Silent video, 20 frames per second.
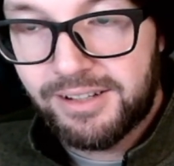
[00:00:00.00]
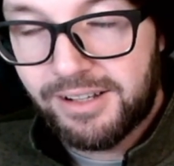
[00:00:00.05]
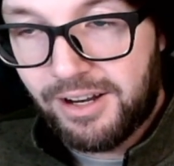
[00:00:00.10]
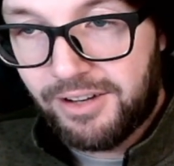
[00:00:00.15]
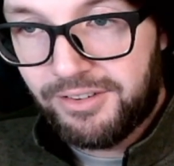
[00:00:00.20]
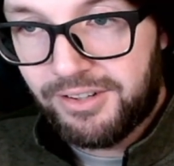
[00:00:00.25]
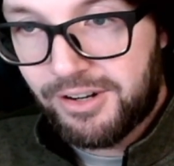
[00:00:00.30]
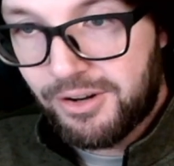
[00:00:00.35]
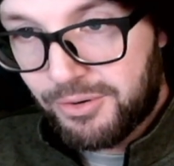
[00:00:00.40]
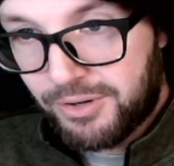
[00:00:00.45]
And I
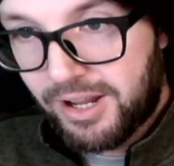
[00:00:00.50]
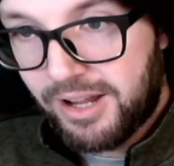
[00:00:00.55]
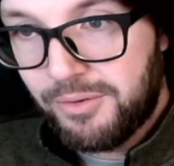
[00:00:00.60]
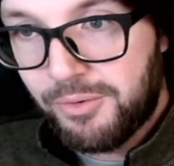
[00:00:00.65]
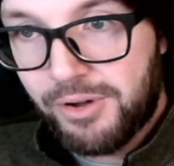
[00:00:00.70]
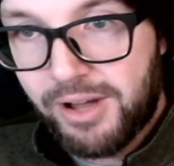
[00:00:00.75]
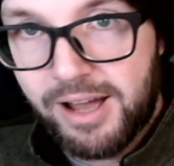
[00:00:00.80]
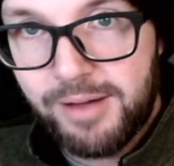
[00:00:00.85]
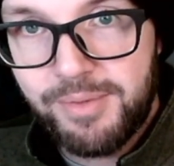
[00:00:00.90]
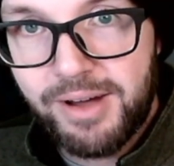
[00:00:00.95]
said, okay,
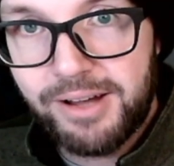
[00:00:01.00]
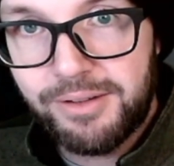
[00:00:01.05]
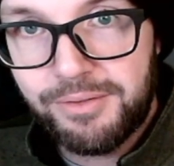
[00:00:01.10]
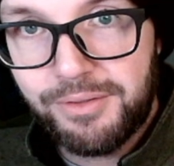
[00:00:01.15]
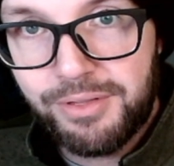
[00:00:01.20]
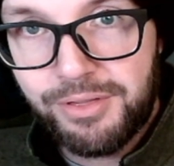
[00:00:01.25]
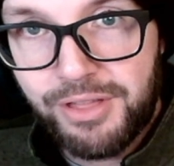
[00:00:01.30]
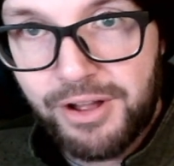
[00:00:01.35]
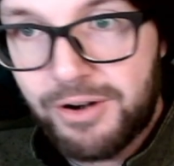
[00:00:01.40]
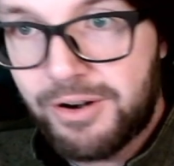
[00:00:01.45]
well, how
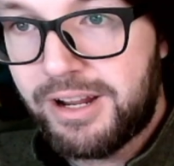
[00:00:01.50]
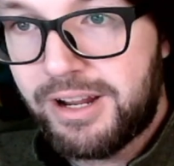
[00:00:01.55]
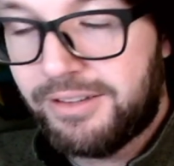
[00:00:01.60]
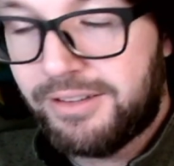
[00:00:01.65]
about 30?